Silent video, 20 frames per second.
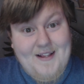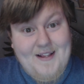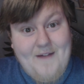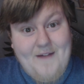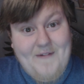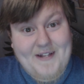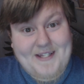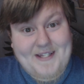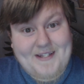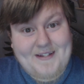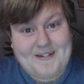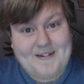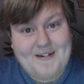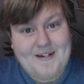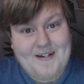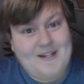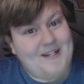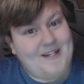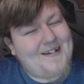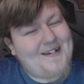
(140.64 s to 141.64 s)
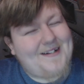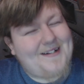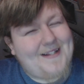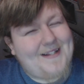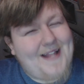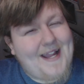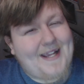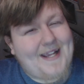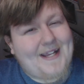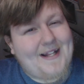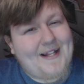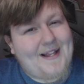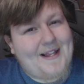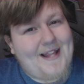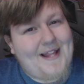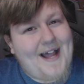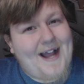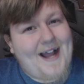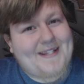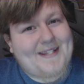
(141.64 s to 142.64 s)
Love it, you'll like it a
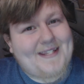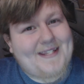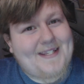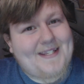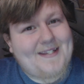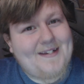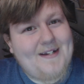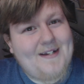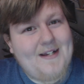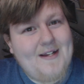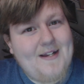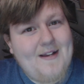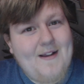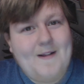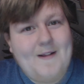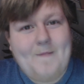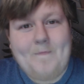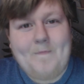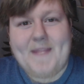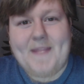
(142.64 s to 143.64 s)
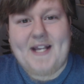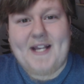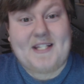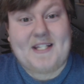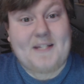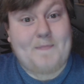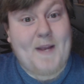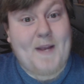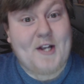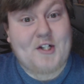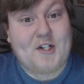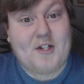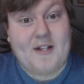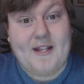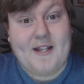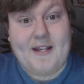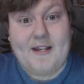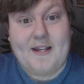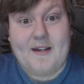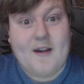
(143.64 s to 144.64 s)
lot,
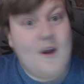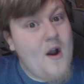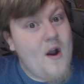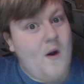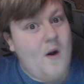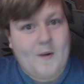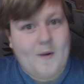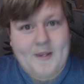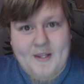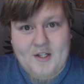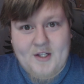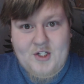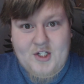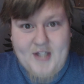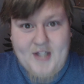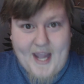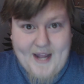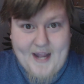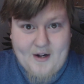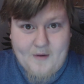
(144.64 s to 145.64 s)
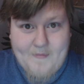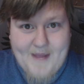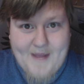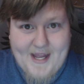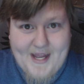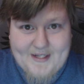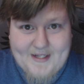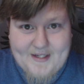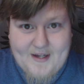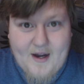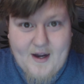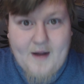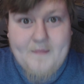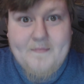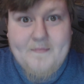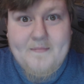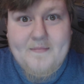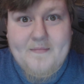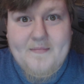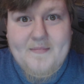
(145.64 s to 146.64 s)
especially when the Shadow Man comes.
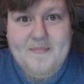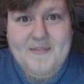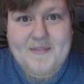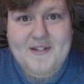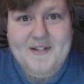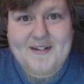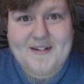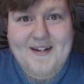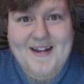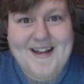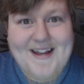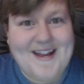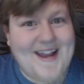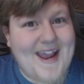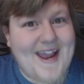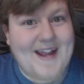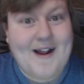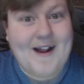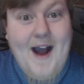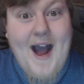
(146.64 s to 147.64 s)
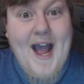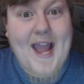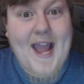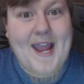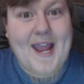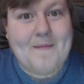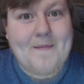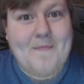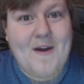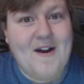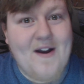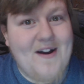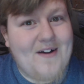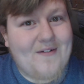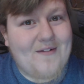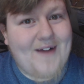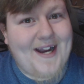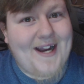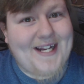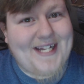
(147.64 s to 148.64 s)
And I'm
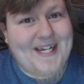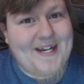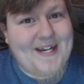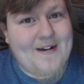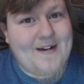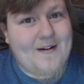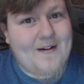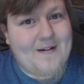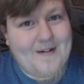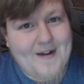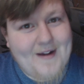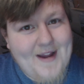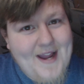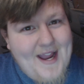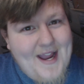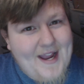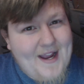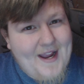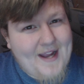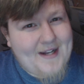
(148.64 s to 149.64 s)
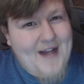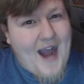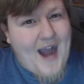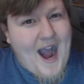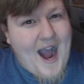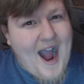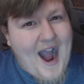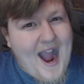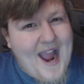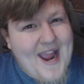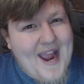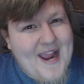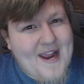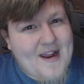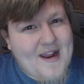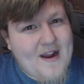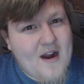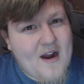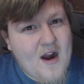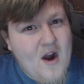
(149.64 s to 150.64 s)
right here and
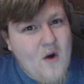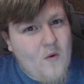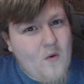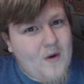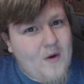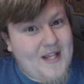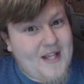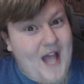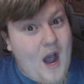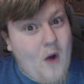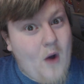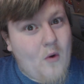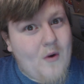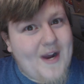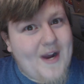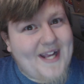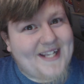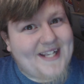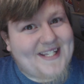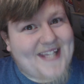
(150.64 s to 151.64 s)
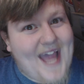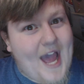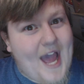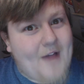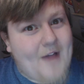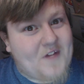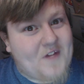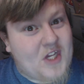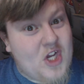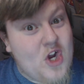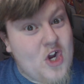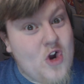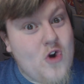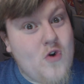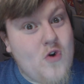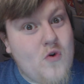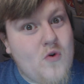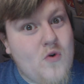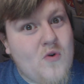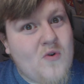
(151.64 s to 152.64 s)
I will always have
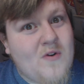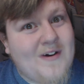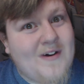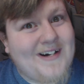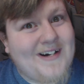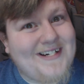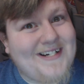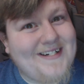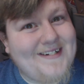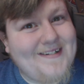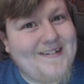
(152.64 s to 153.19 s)
you.